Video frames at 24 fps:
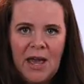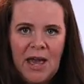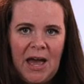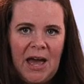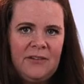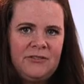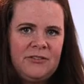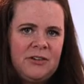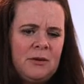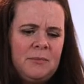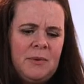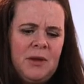
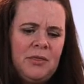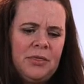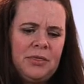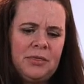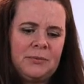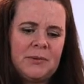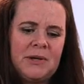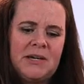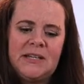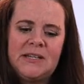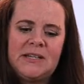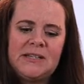After about
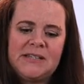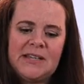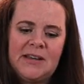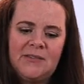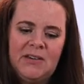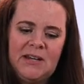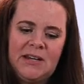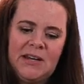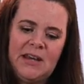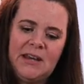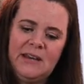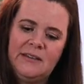3 to
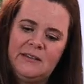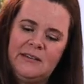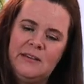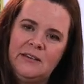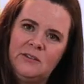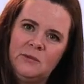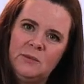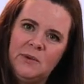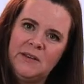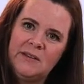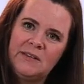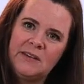7 days,
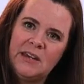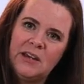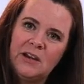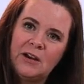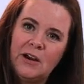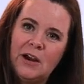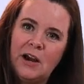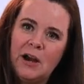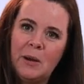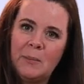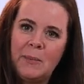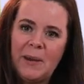these ones here
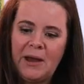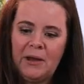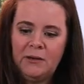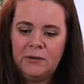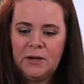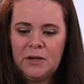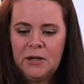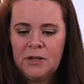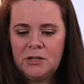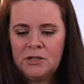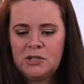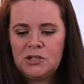are
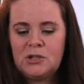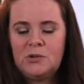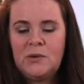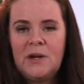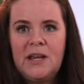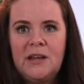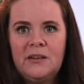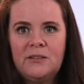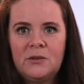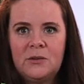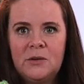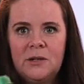about 2
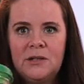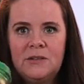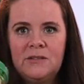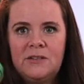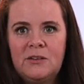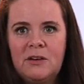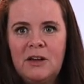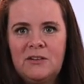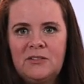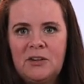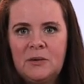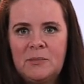days old.
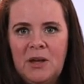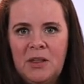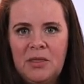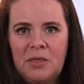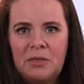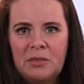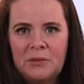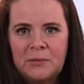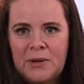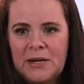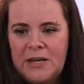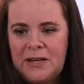So after about
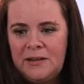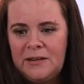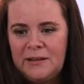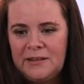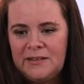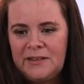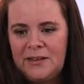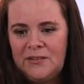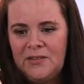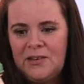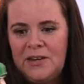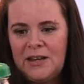3 to
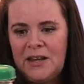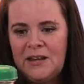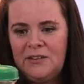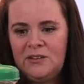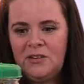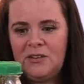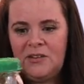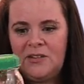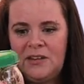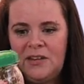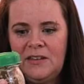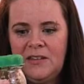7 days,
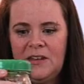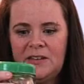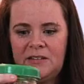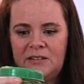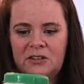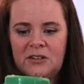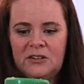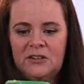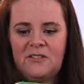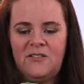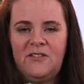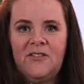you'll see they
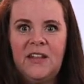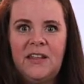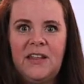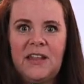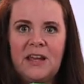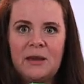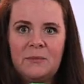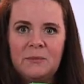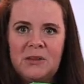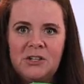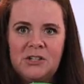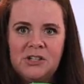start
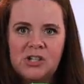filling up the